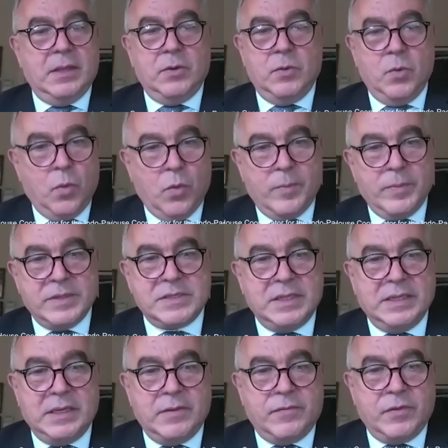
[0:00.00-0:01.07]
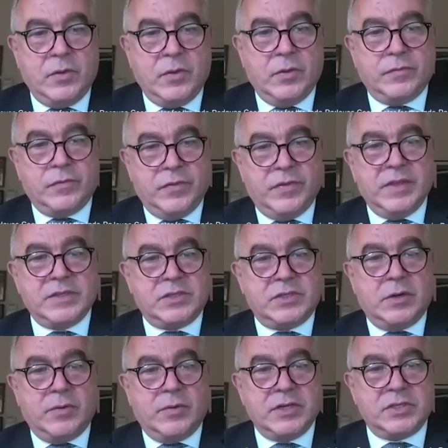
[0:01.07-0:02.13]
enormously difficult for this
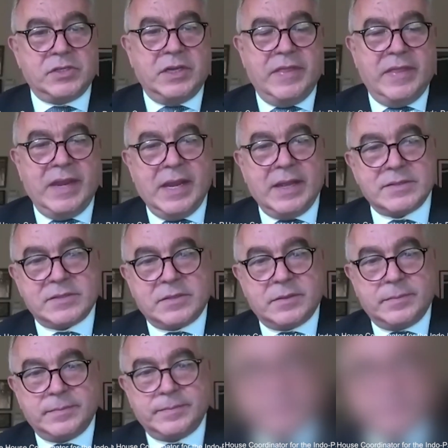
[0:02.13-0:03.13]
generation and the next.